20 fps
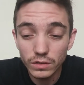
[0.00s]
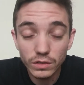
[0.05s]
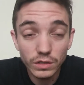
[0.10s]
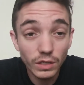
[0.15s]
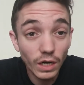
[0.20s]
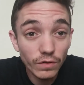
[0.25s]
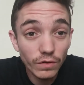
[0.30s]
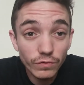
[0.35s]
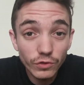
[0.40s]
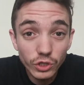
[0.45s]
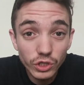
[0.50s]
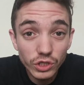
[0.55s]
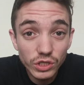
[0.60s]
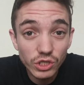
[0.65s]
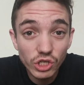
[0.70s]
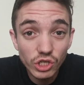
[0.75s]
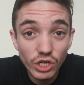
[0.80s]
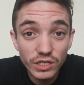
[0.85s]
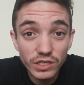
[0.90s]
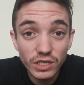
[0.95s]
of you
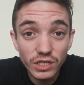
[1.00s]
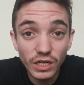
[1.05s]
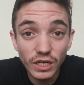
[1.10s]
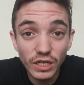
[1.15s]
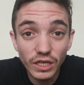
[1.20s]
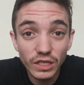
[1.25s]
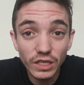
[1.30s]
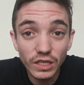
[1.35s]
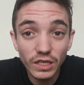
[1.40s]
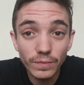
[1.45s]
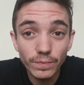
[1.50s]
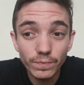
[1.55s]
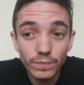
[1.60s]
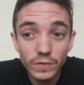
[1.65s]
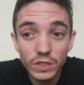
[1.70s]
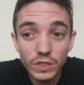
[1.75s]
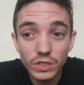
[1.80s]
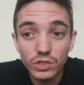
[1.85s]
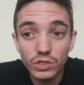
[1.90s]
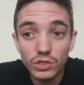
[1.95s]
suggested anything,
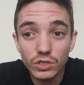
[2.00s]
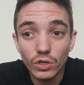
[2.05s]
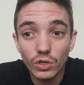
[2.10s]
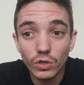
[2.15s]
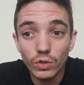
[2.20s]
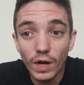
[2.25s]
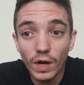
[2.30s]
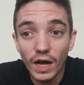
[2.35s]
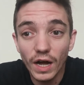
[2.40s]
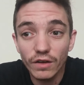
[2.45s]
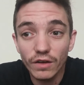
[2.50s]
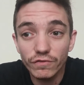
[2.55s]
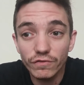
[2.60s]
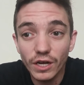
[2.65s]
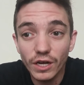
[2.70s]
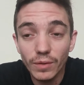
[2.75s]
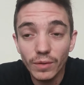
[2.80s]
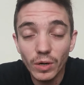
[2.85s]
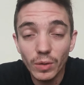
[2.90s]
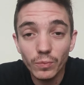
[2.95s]
so I've
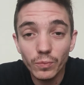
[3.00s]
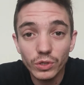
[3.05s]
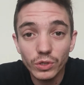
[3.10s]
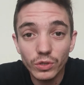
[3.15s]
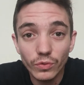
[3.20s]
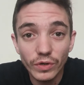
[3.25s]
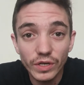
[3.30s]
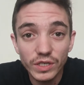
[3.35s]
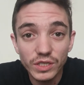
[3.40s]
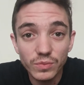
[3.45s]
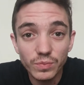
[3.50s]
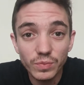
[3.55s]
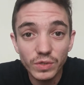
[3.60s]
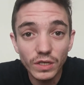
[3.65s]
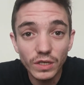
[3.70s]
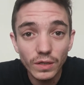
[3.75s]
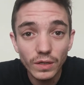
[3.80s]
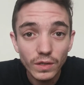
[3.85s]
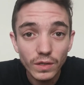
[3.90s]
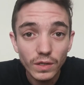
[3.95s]
come up with a
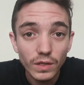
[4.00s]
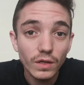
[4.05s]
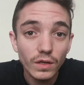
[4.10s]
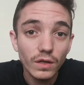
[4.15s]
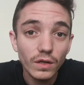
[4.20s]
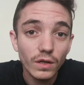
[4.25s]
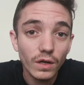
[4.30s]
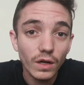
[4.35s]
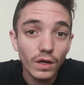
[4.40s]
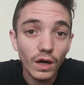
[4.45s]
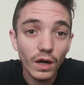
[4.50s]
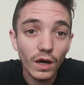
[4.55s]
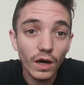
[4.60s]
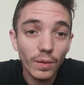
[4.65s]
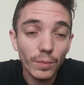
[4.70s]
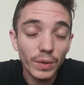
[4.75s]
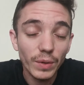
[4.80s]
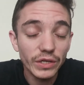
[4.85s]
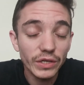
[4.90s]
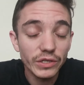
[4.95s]
recipe.
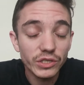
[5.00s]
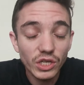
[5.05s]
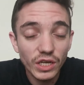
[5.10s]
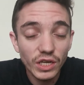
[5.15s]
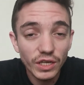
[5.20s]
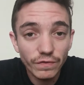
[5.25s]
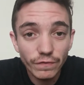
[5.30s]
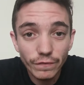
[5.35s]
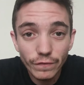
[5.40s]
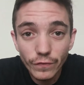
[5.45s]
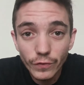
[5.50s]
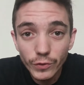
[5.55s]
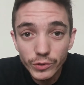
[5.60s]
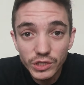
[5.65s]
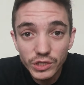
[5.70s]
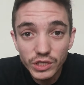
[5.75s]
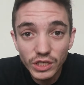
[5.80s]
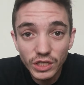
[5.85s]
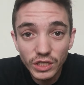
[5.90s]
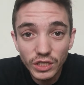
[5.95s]
It's a
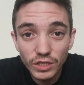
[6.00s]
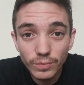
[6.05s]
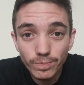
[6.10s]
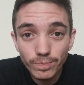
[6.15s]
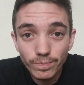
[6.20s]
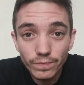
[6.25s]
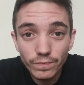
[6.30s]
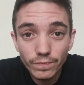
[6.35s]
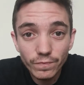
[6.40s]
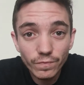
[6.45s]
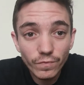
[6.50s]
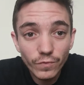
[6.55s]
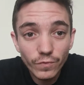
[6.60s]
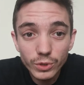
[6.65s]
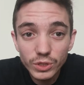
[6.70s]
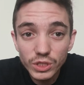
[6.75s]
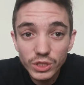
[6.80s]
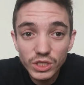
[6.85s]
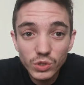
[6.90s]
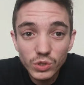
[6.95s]
fruity
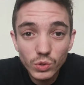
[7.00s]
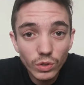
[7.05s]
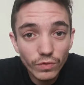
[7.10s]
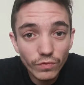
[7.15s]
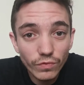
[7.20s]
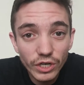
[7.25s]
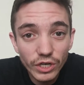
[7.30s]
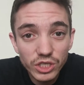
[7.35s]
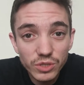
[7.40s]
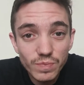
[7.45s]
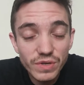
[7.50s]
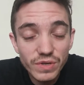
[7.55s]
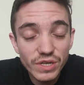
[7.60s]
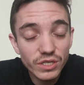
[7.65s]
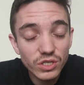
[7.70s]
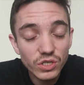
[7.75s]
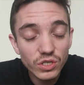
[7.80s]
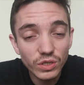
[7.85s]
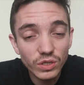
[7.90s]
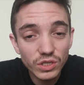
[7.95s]
sort of recipe.
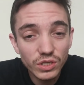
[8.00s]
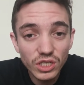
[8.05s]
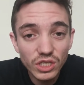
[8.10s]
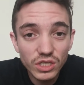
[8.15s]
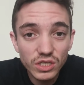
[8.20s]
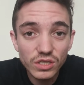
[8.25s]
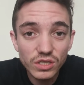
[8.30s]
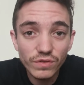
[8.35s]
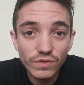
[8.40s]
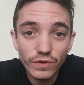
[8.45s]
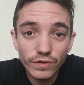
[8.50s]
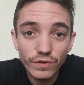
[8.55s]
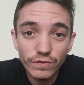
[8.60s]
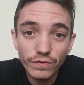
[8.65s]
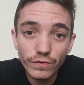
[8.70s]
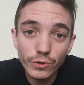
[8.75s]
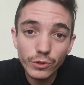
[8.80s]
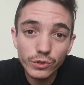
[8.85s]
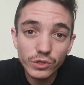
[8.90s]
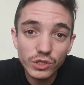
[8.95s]
It's got 6 different
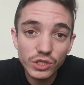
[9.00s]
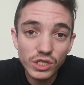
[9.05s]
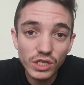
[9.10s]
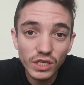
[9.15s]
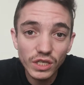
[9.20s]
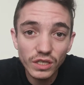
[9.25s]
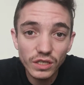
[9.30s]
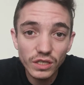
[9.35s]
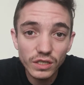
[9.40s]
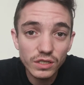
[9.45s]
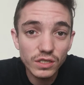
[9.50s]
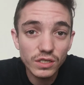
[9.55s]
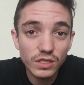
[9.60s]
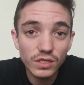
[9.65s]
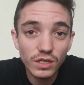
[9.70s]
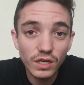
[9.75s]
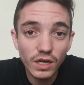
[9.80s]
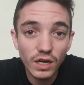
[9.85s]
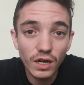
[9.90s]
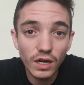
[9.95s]
fruits in it.
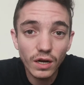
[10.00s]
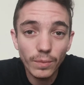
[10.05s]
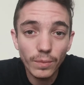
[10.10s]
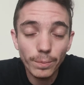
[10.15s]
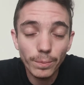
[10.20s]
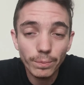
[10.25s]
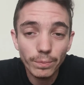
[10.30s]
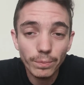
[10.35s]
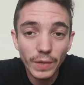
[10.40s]
I'm